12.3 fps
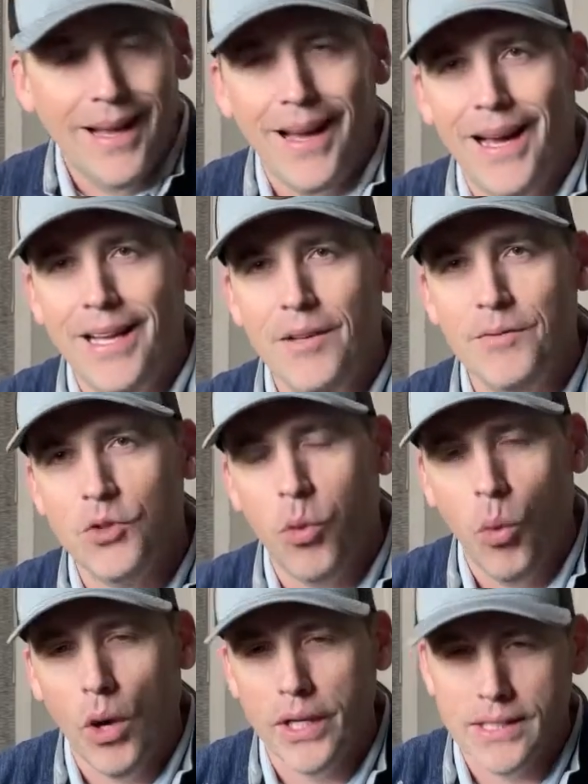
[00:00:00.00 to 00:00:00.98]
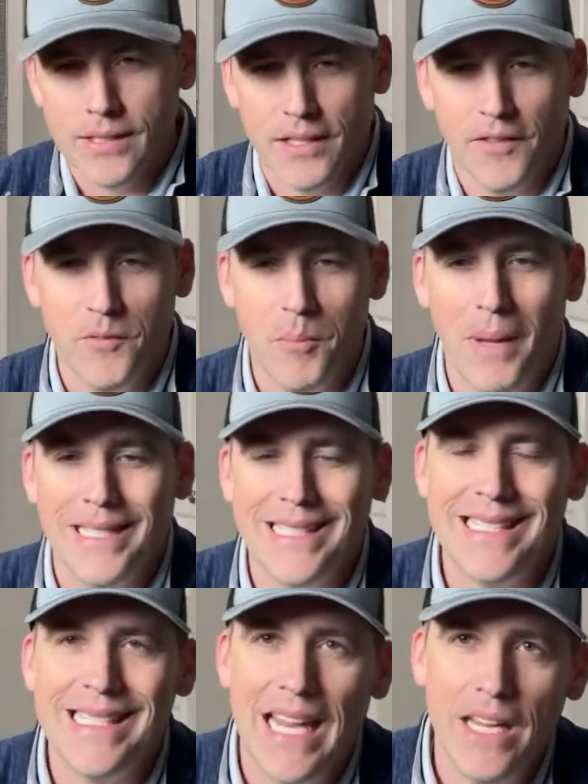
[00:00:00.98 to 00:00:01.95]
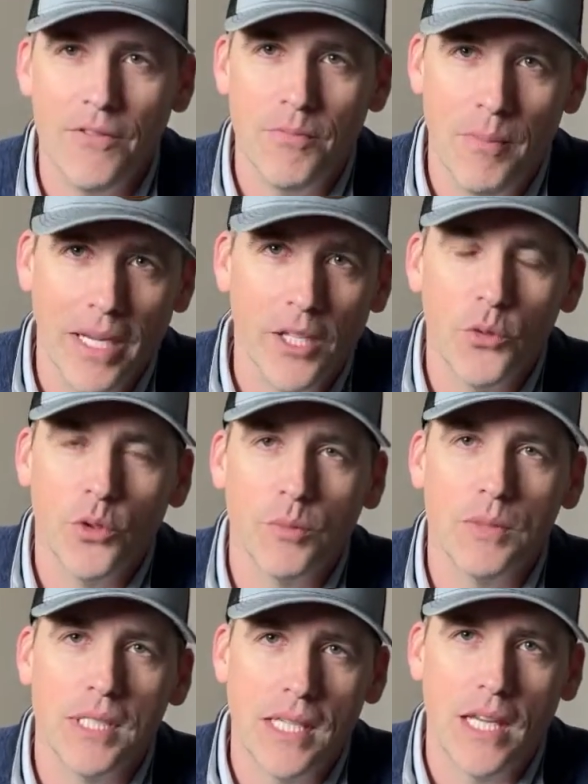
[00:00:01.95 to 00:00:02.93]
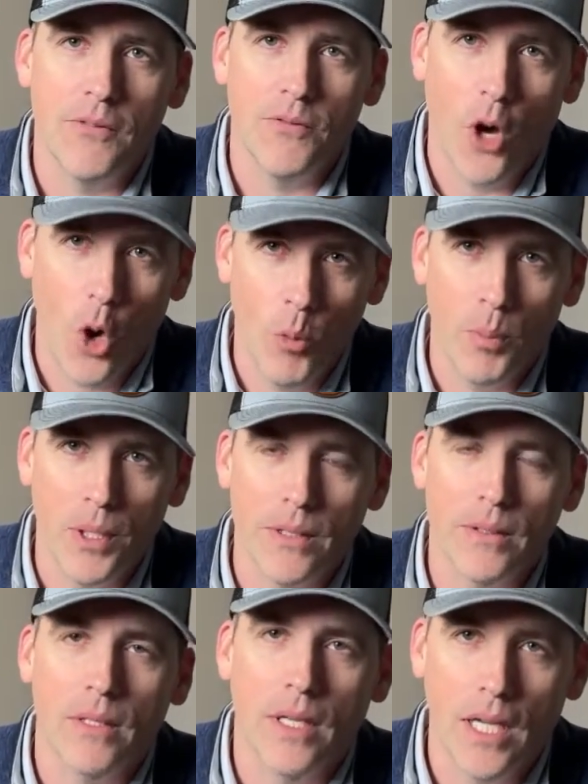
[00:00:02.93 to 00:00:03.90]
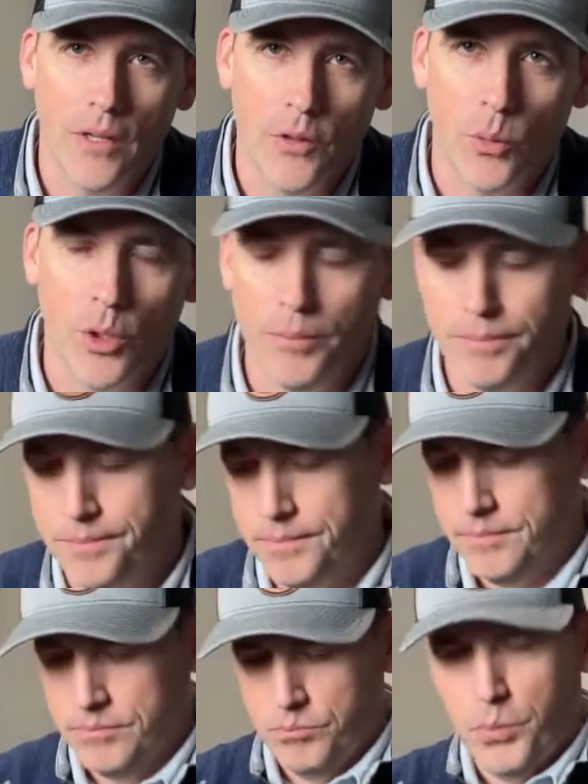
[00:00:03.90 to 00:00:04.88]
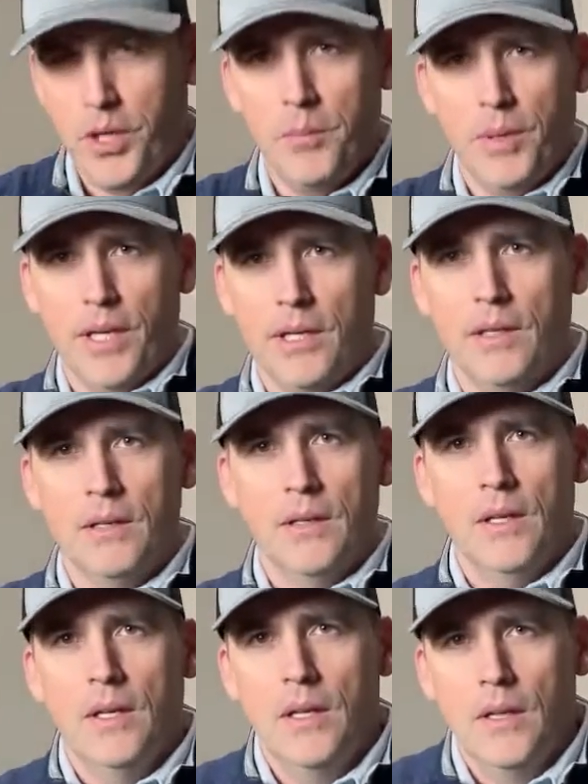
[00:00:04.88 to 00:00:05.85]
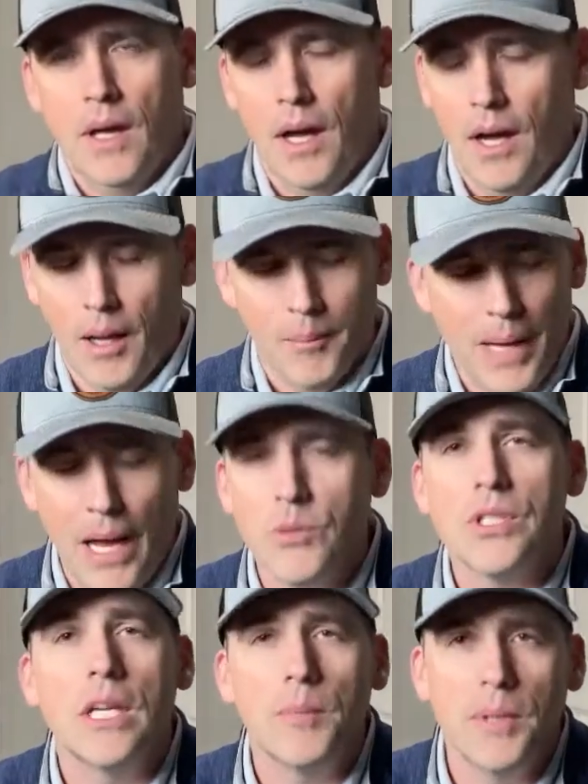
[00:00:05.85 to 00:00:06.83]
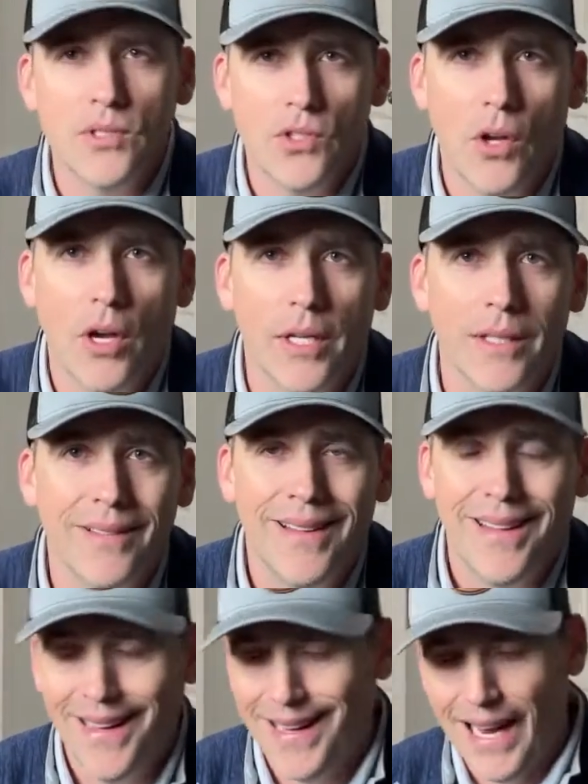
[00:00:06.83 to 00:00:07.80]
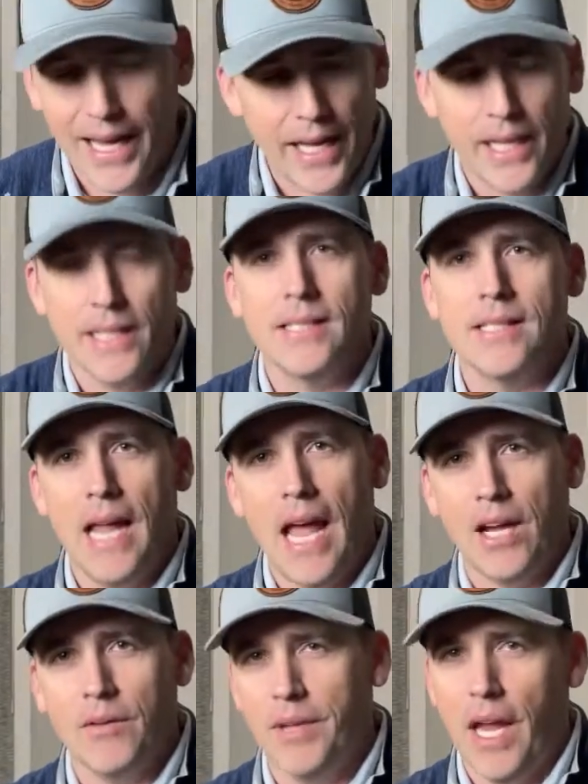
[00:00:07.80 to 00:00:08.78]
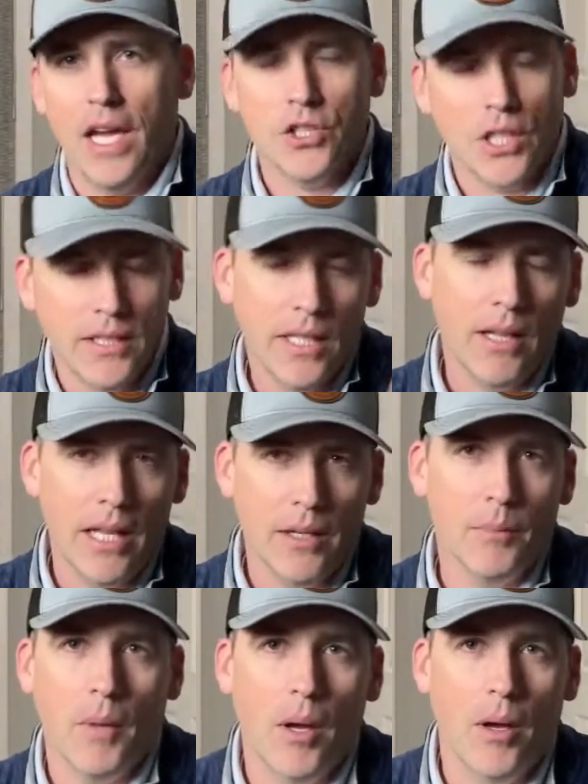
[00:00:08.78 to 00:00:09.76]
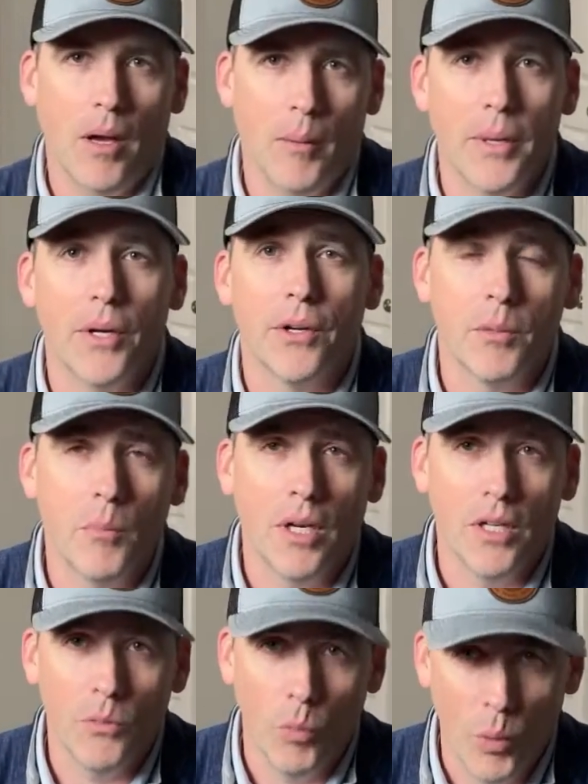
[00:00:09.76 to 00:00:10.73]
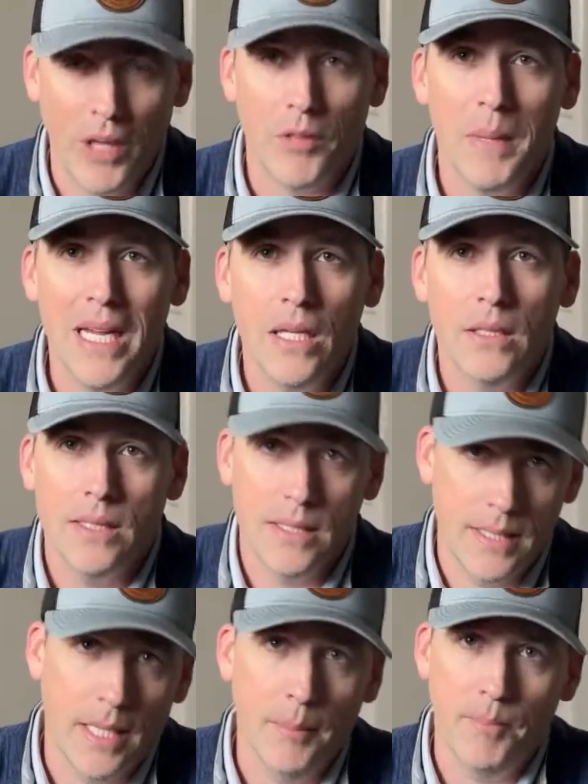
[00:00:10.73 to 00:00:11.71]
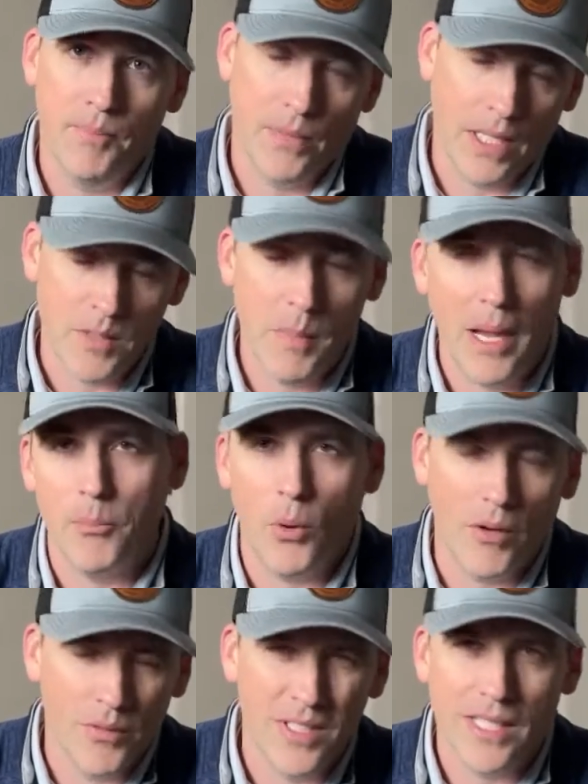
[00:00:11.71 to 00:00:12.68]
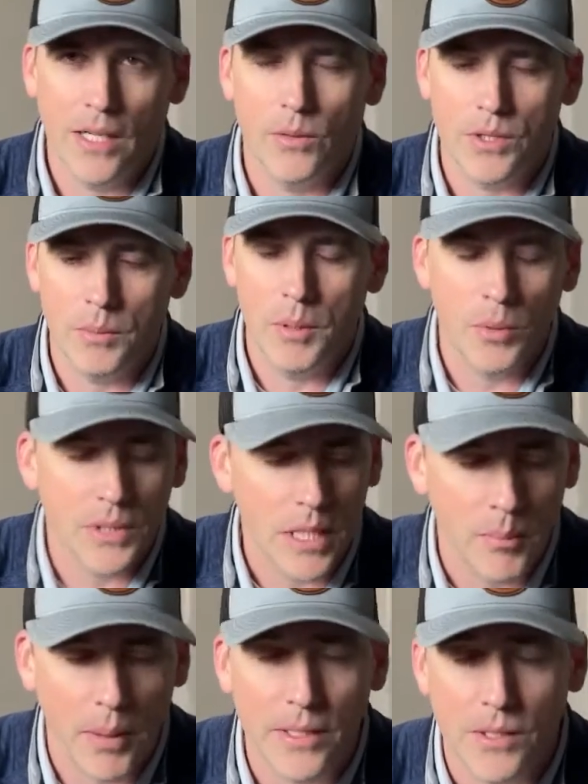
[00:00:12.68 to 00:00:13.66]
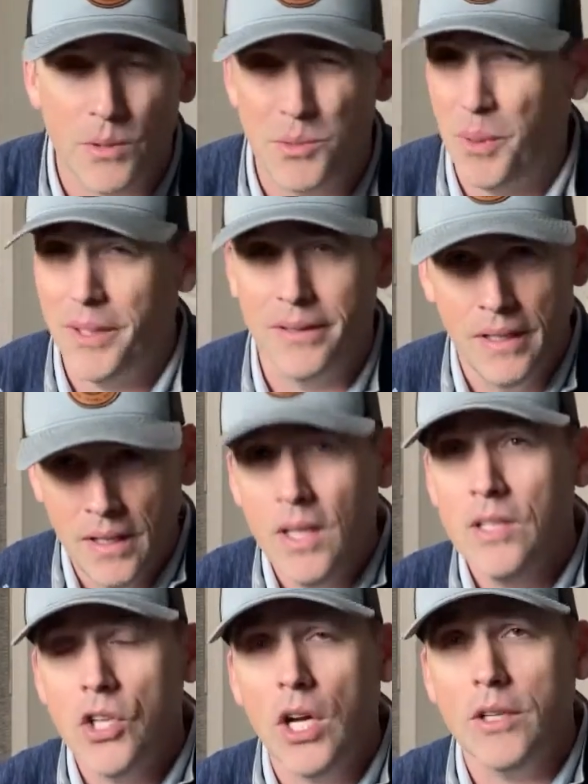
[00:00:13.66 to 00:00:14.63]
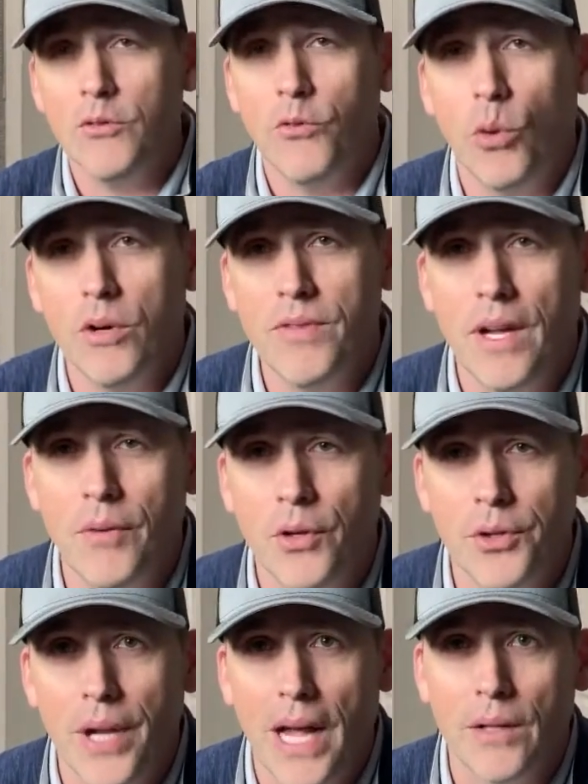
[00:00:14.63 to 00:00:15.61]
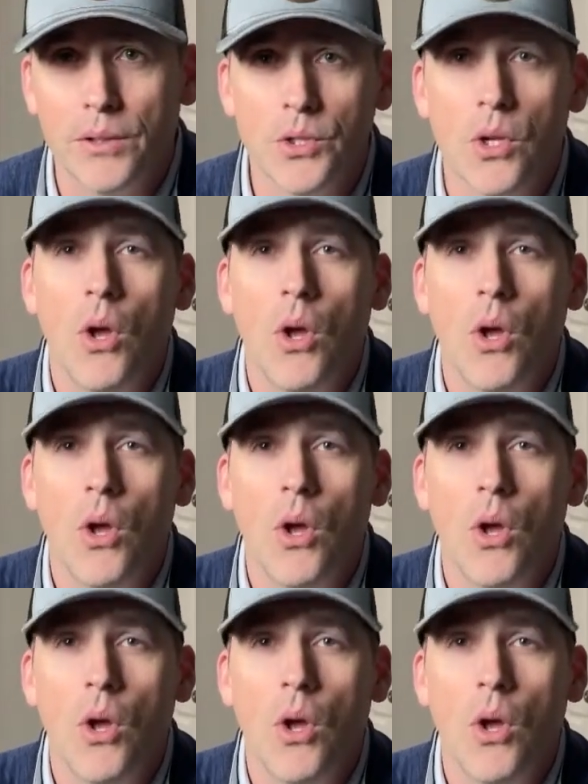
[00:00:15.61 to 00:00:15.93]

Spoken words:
I have twice left my safe, my in-room safe, open in the room. Pretty big. Housekeeping saw it, and I had a stack of cash. I take a lot of American money with me to tip. That's my preference. I know some people take pesos, but talking $400 or $500,